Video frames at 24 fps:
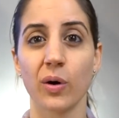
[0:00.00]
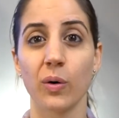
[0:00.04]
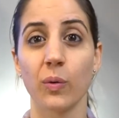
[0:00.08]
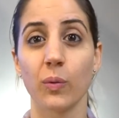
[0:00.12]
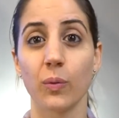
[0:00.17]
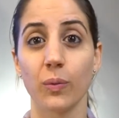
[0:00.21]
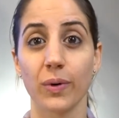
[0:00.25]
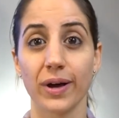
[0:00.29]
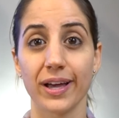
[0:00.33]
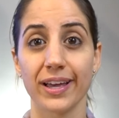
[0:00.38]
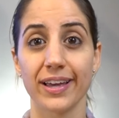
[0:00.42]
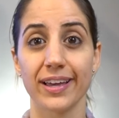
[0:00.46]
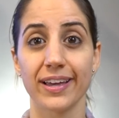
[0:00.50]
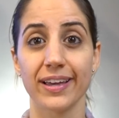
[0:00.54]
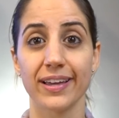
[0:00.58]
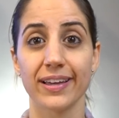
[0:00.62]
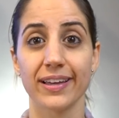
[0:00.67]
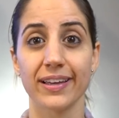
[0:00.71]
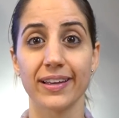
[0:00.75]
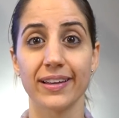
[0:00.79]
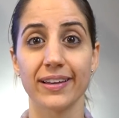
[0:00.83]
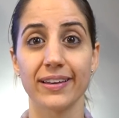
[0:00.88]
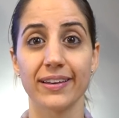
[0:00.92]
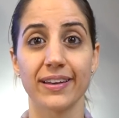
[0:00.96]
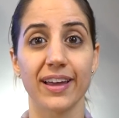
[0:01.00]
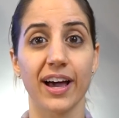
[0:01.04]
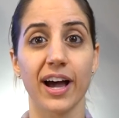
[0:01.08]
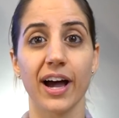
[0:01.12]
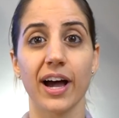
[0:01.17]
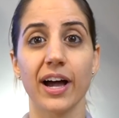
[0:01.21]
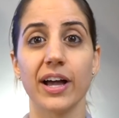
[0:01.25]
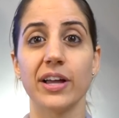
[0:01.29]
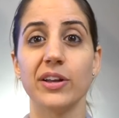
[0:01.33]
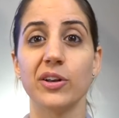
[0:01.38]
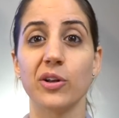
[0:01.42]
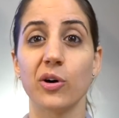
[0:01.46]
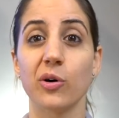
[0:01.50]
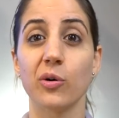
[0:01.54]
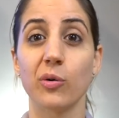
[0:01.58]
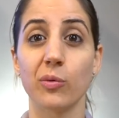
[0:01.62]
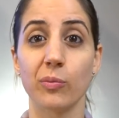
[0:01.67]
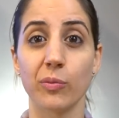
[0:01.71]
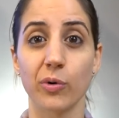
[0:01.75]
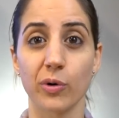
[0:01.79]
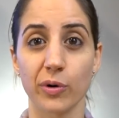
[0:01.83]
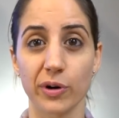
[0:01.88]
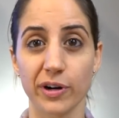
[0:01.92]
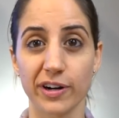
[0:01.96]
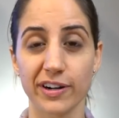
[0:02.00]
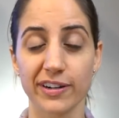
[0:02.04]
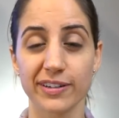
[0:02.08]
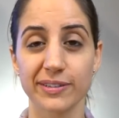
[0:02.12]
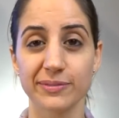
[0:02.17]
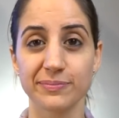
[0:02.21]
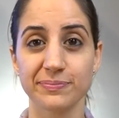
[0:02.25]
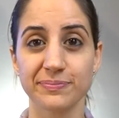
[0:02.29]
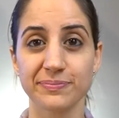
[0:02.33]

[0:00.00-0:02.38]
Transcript: when I know more.